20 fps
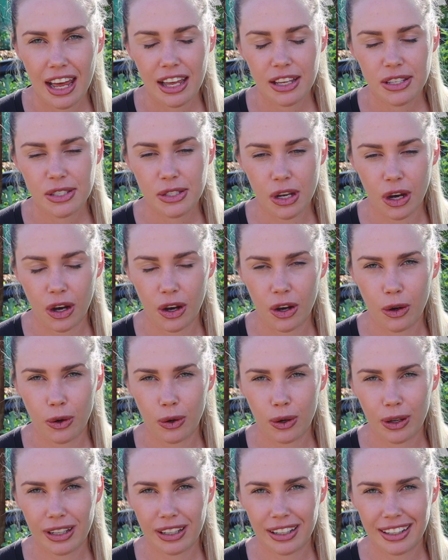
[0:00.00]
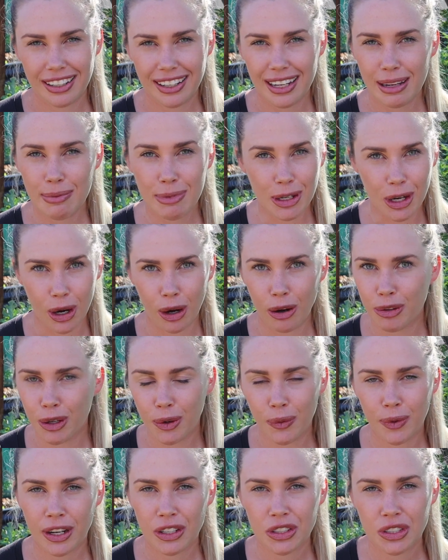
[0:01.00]
So let me know if you
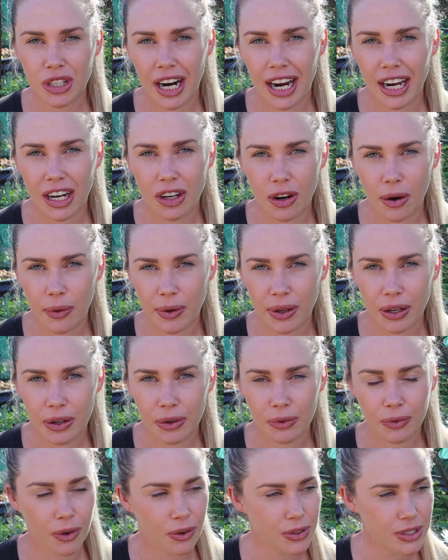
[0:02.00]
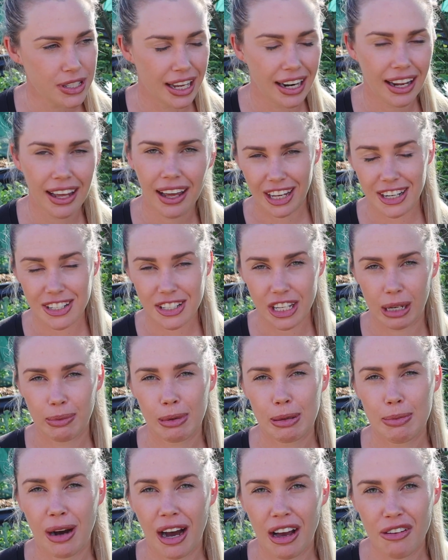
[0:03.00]
want to try growing Rosella. It is going to
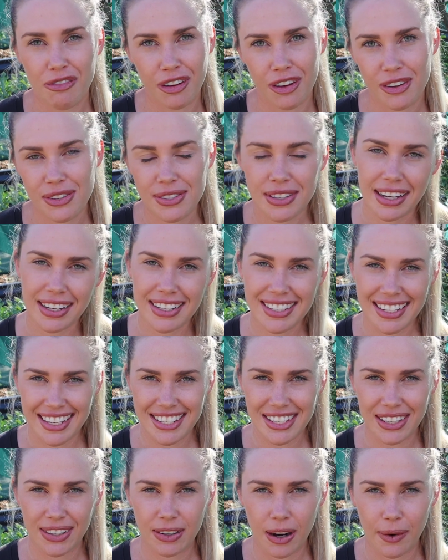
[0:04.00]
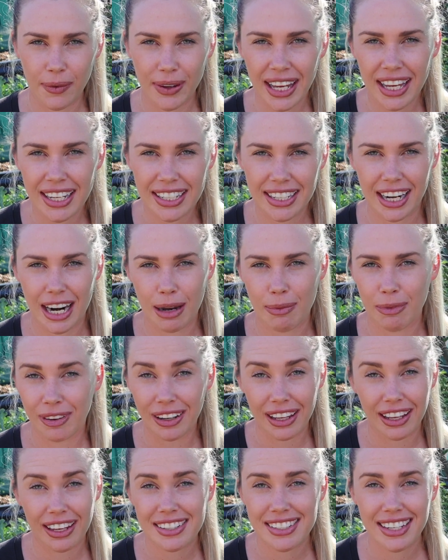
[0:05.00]
be my first season growing it, and I'm
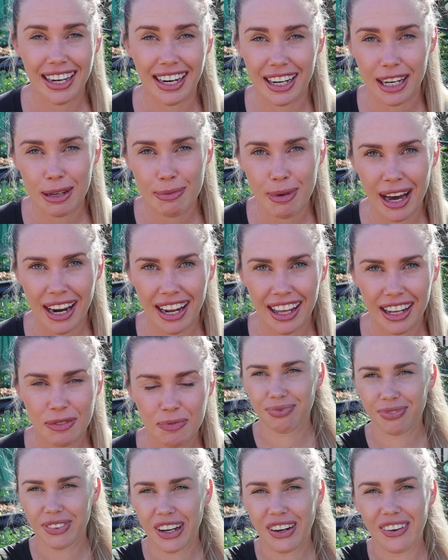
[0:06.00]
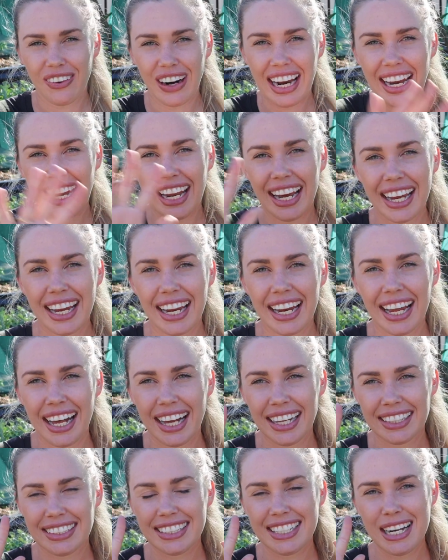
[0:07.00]
really excited about it. All right, lucky
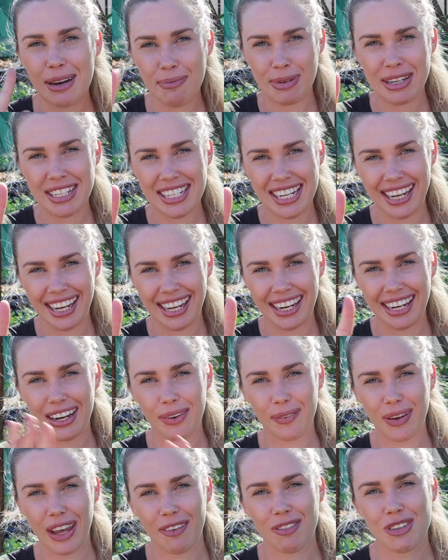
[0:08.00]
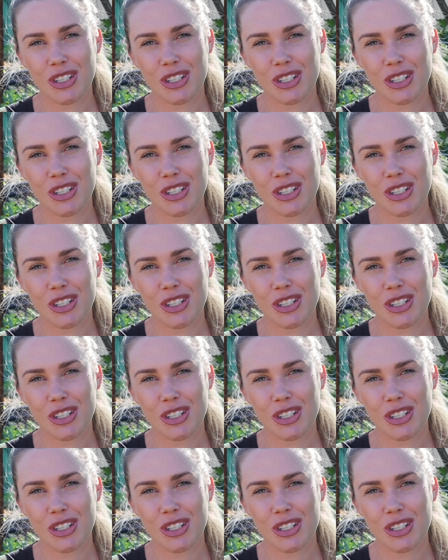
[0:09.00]
last, number 10, we have